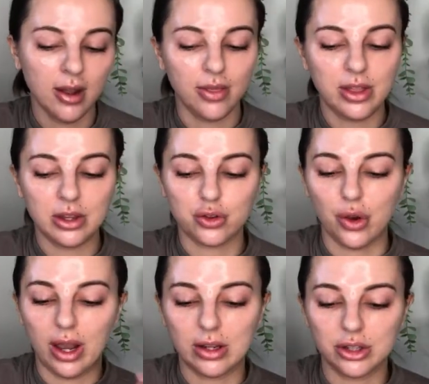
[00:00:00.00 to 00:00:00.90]
than
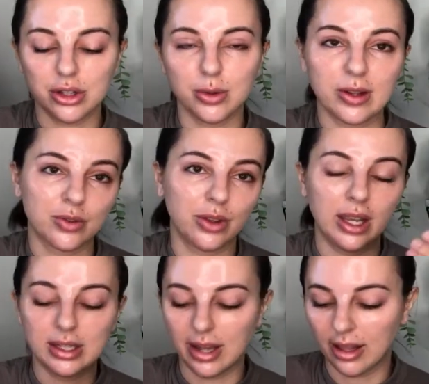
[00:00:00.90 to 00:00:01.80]
trying to
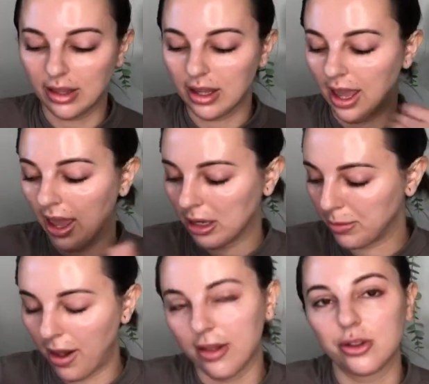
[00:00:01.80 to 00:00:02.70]
exfoliate daily and
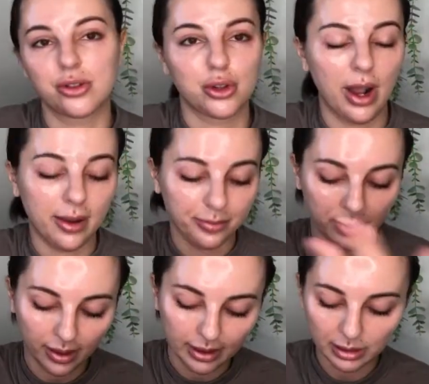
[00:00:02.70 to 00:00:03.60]
balance tret.
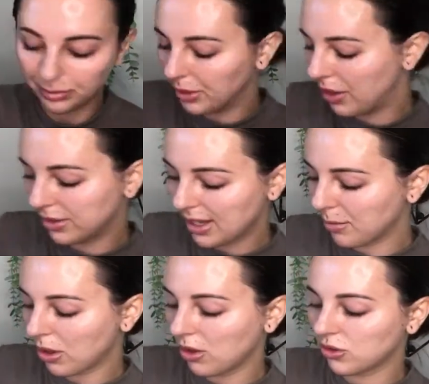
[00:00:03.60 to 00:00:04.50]
Um, and same
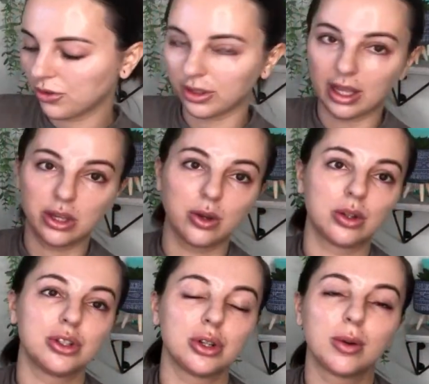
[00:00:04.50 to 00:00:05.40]
goes for like you
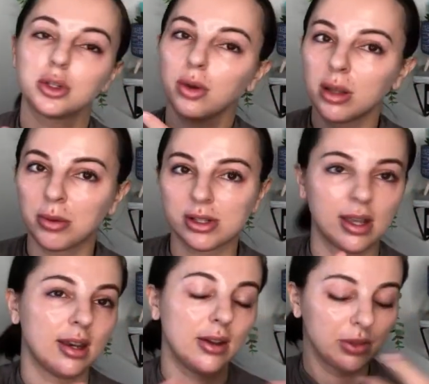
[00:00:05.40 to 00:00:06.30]
could do a 20%
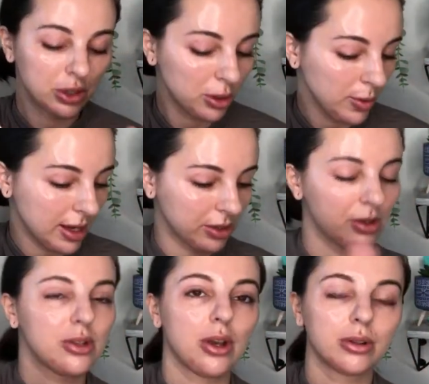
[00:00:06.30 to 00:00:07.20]
every two weeks or
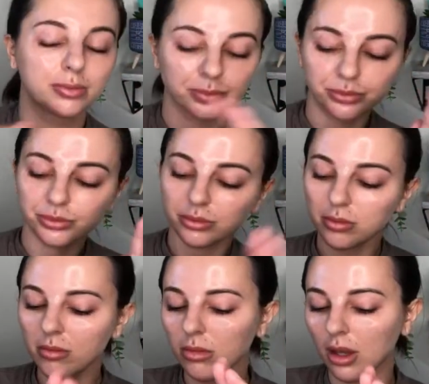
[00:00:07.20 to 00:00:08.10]
so.
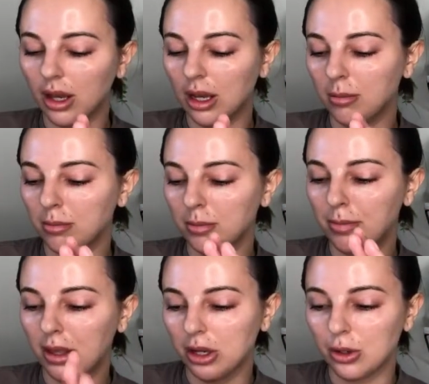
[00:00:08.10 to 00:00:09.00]
Um,
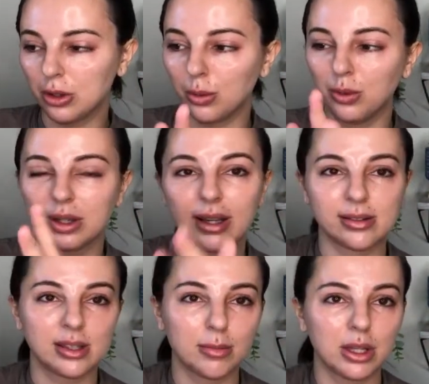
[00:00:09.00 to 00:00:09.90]
but you know, you will get
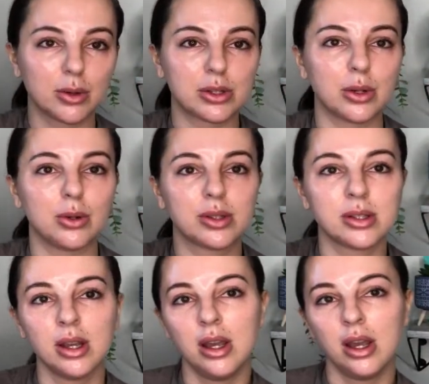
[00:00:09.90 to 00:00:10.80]
similar results,
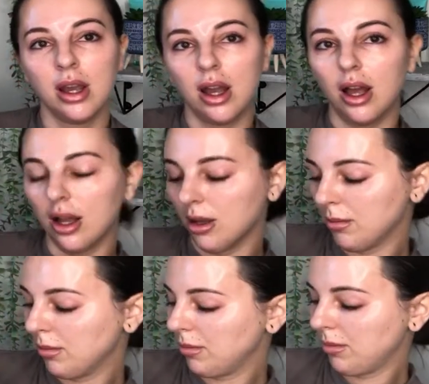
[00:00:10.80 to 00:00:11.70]

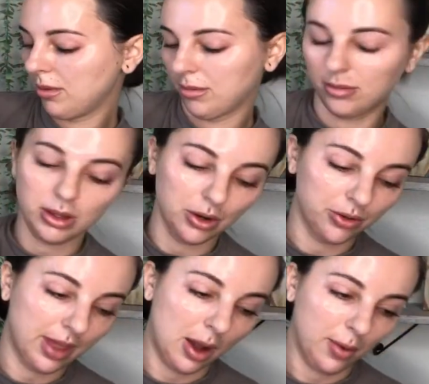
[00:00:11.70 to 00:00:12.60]
um, you know,
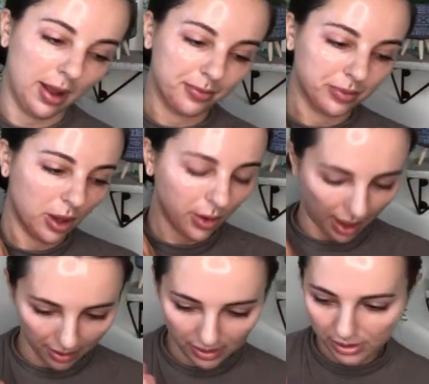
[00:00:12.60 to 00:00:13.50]
that way.
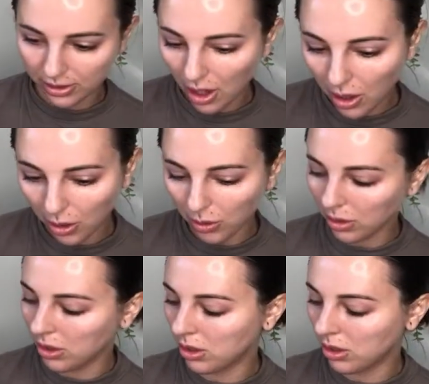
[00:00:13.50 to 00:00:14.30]
Okay, so